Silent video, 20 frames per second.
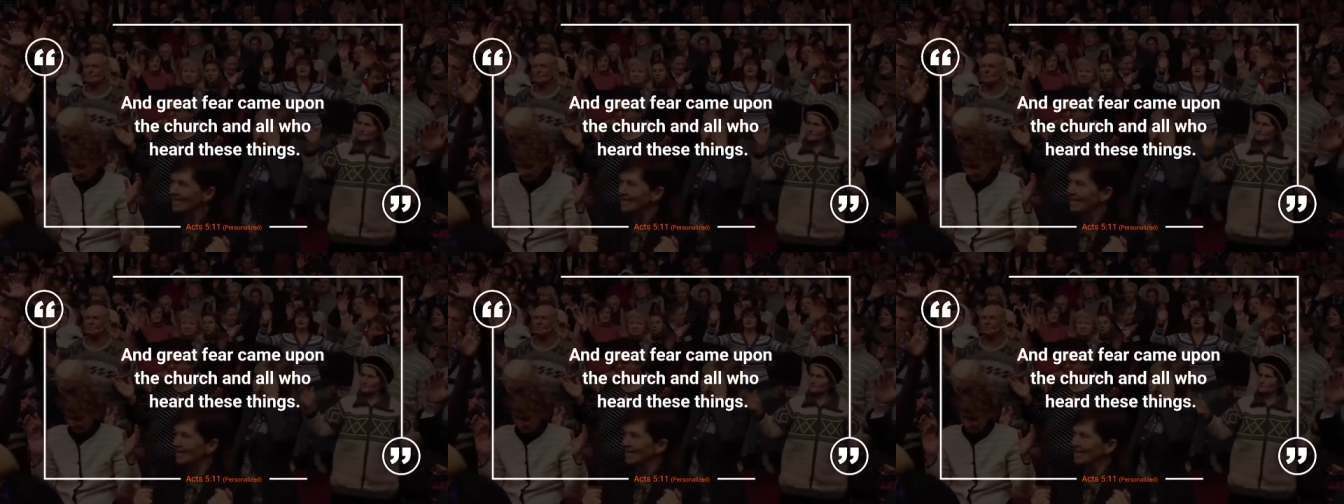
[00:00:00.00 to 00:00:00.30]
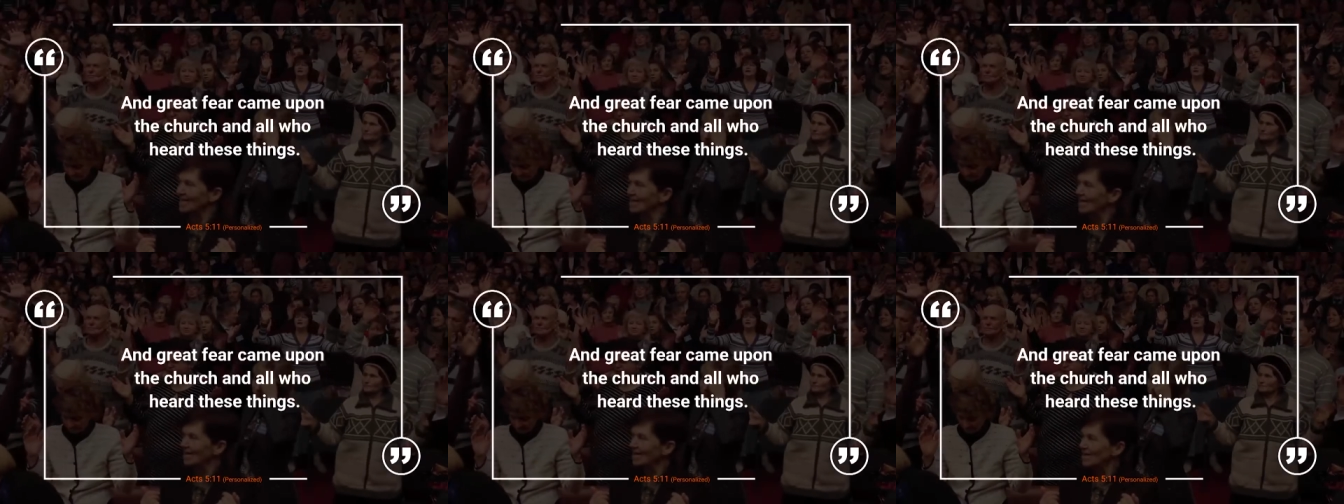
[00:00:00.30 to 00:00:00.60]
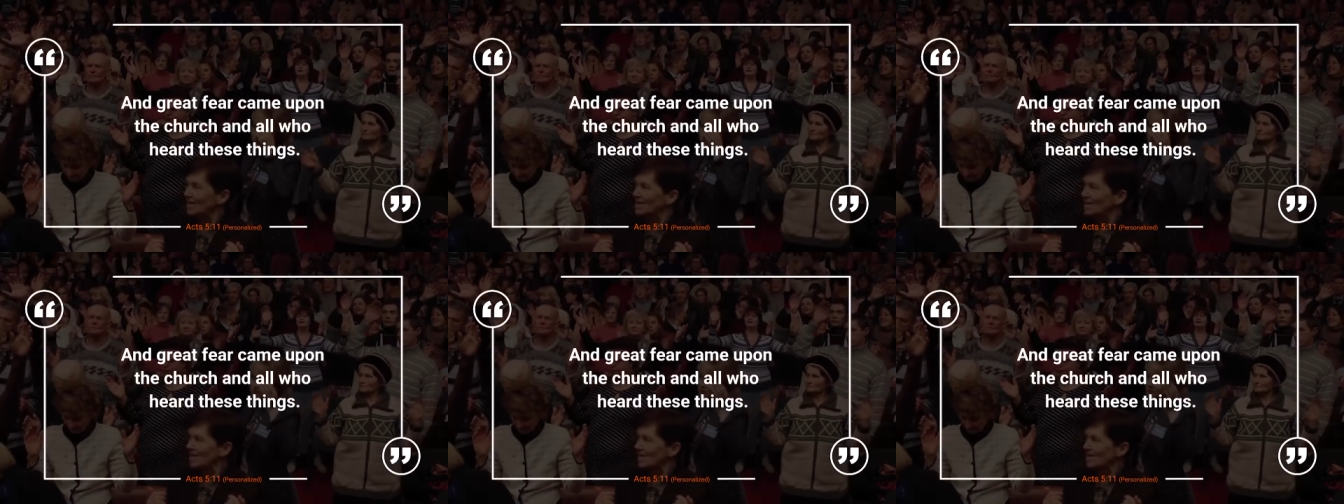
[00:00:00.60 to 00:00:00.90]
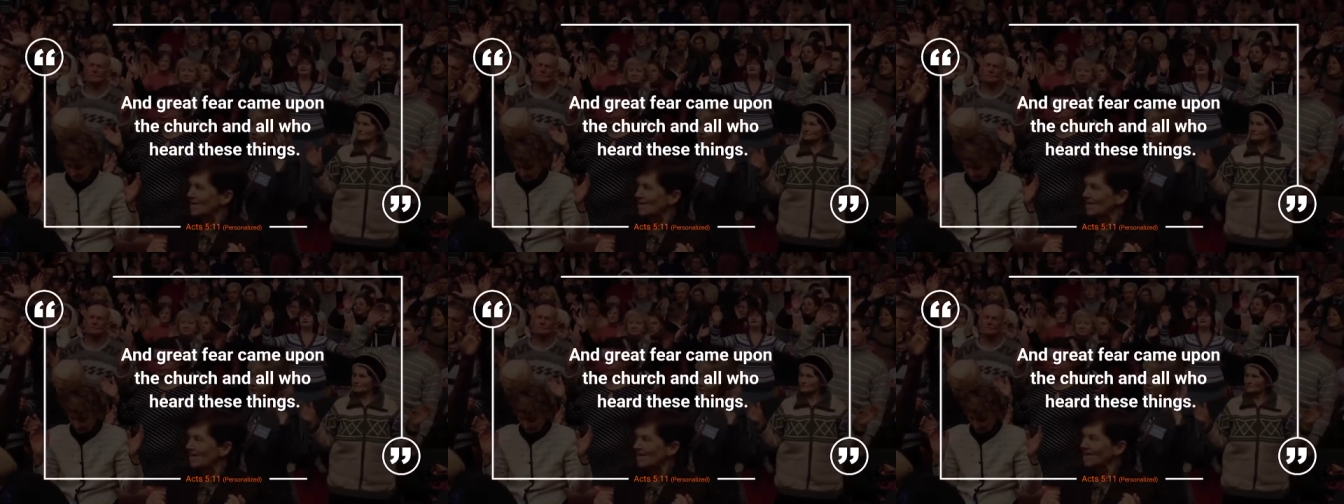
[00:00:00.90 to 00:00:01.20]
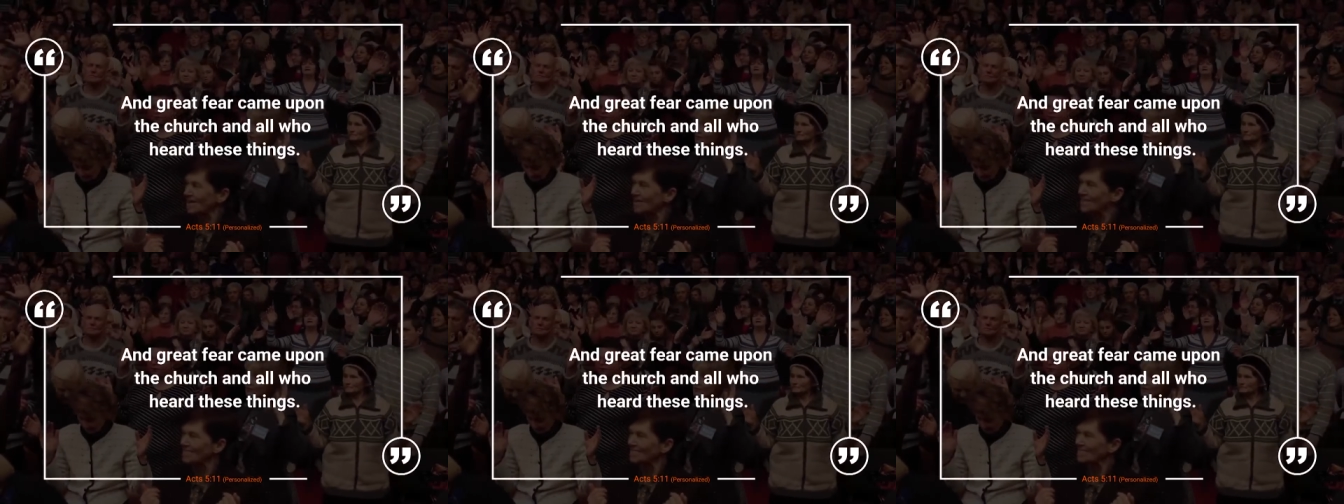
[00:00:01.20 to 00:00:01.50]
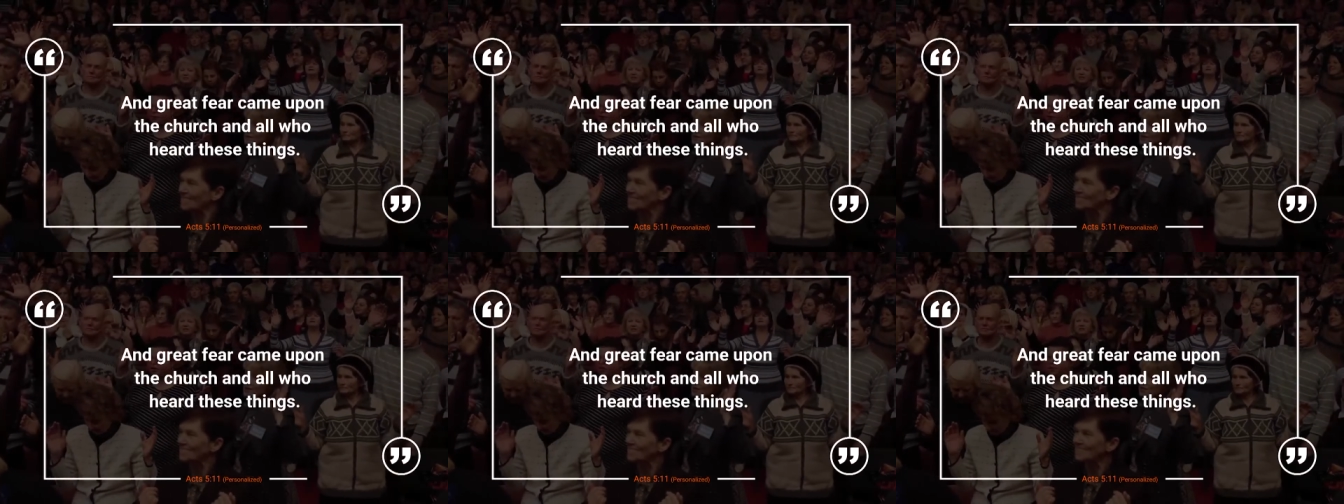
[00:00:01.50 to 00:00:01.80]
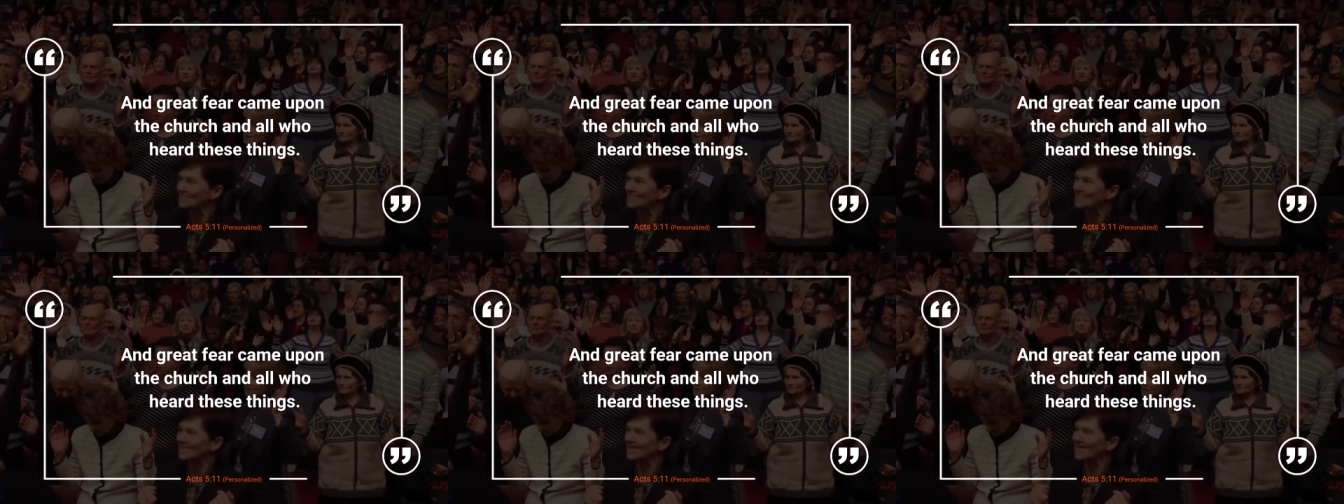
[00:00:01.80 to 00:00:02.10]
the church and all
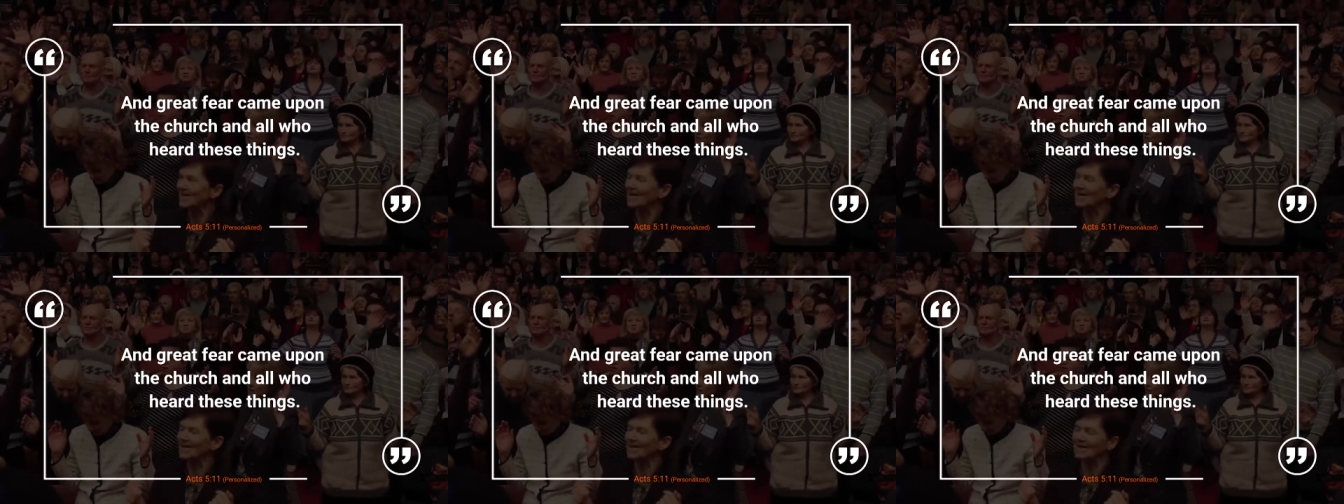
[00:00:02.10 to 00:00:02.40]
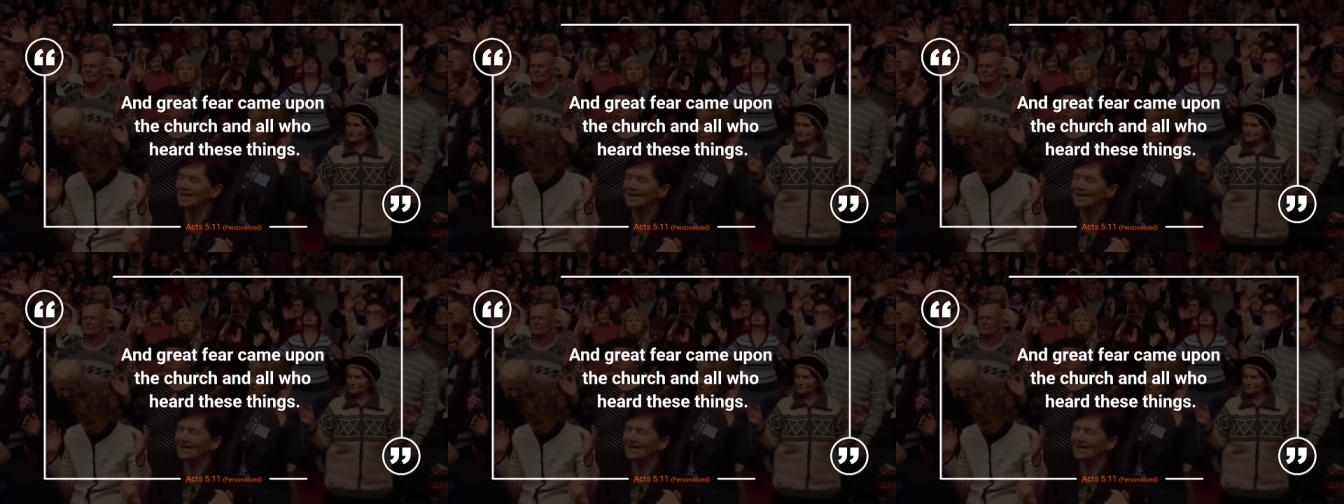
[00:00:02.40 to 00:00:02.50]
who heard these